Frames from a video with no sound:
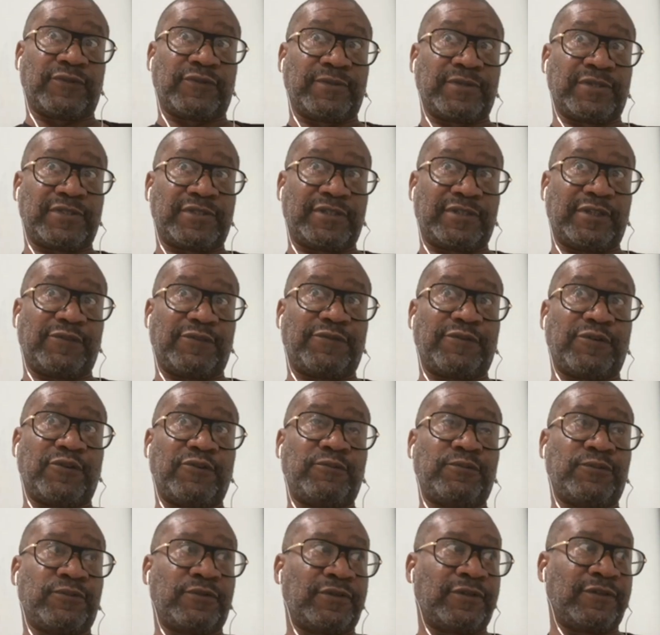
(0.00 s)
from a
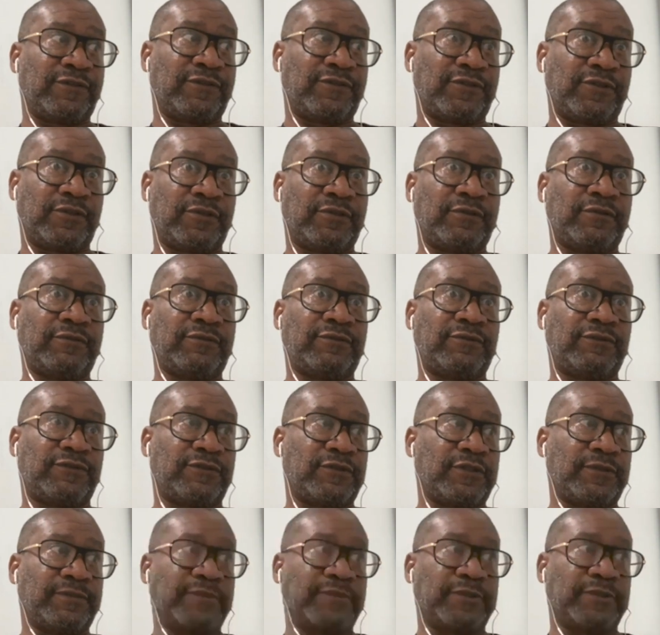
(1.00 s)
CFO point of view,
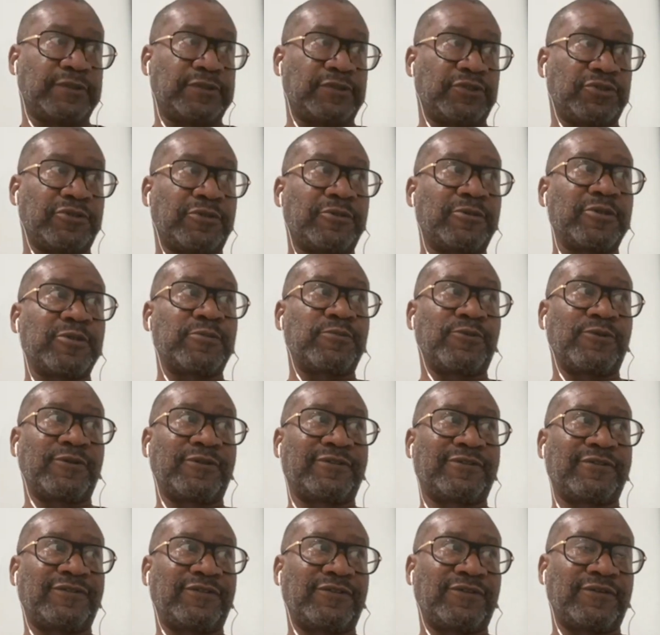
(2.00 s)
from a controller's
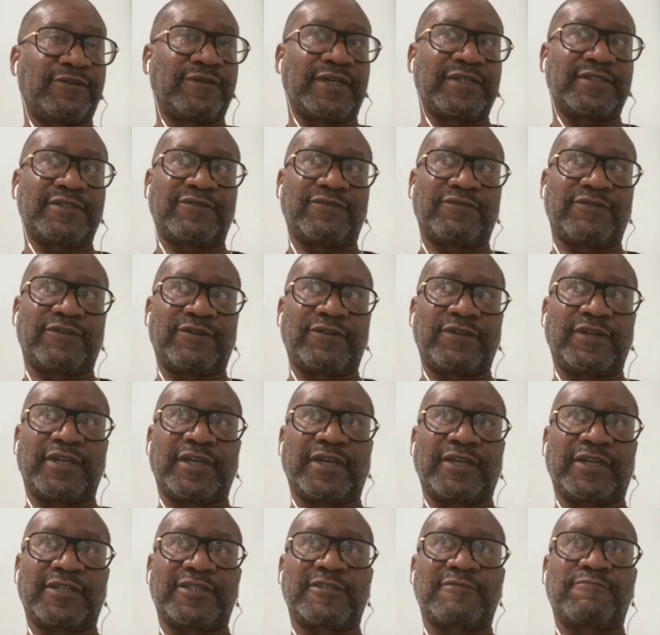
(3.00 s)
point of view, that's a
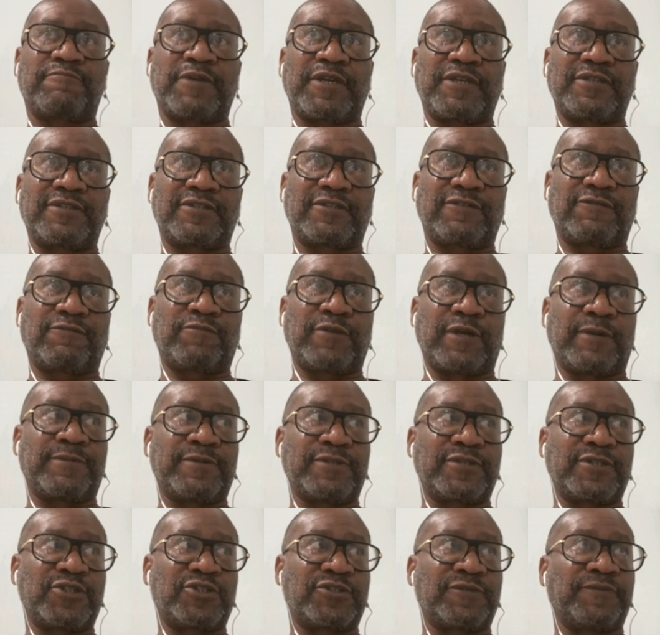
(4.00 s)
very expensive
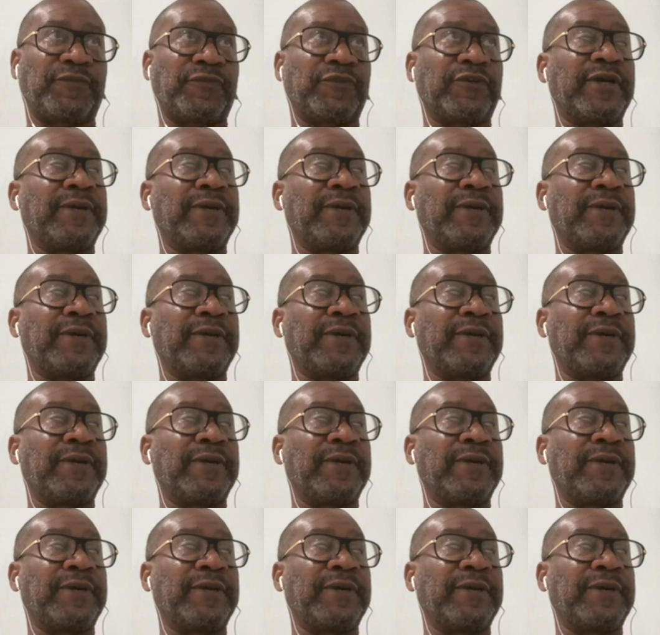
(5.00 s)
proposition,